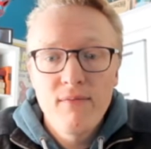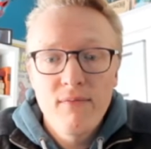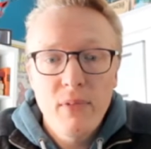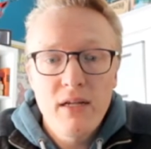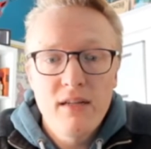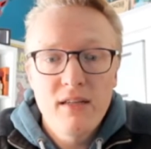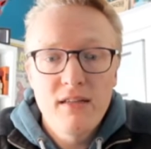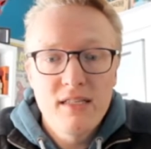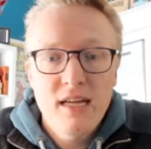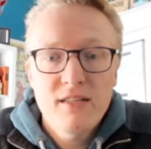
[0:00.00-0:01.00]
But the
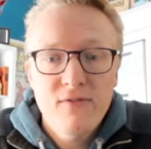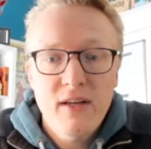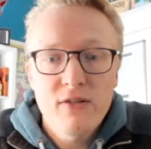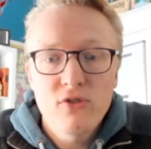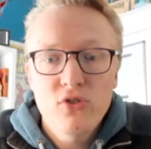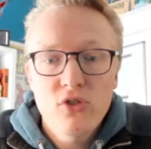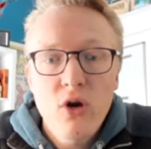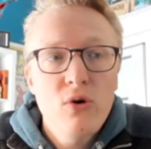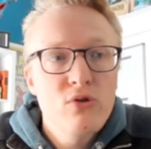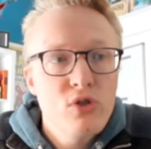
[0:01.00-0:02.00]
days felt
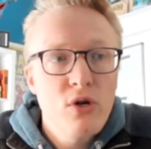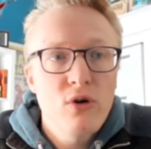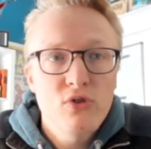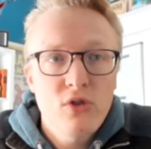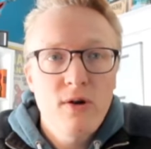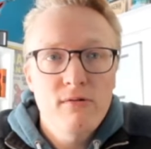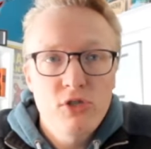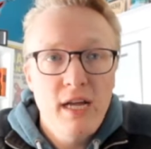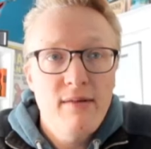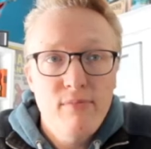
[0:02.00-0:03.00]
so
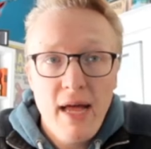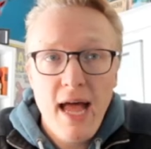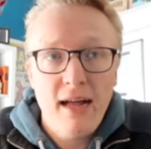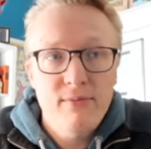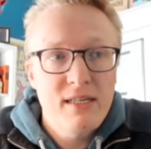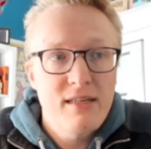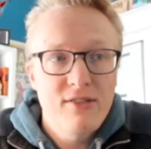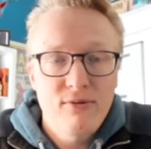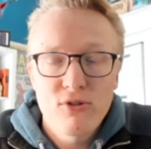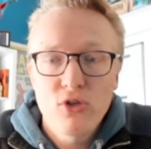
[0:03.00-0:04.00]
jam-packed because
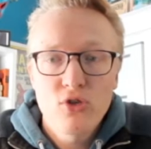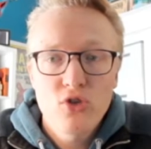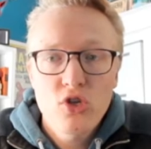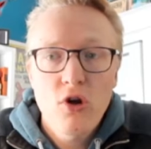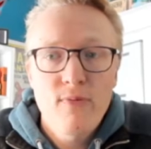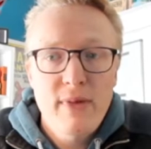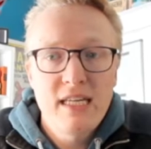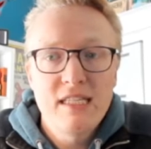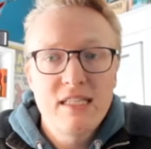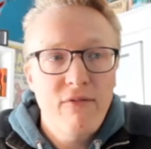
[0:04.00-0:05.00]
there were so
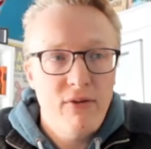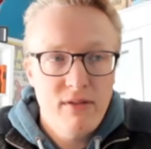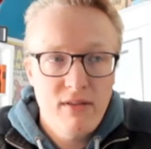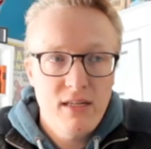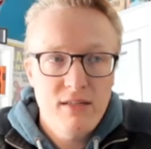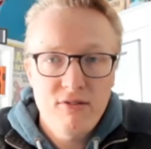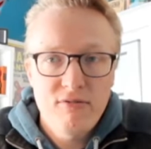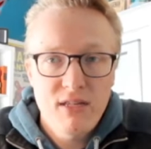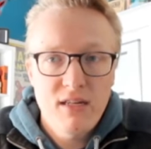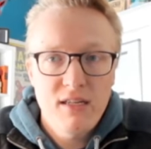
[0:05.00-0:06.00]
many different things that you
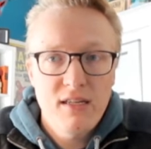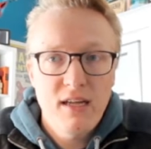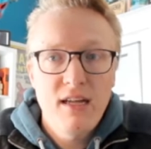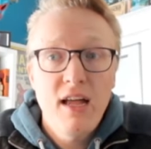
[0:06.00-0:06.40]
did in a day.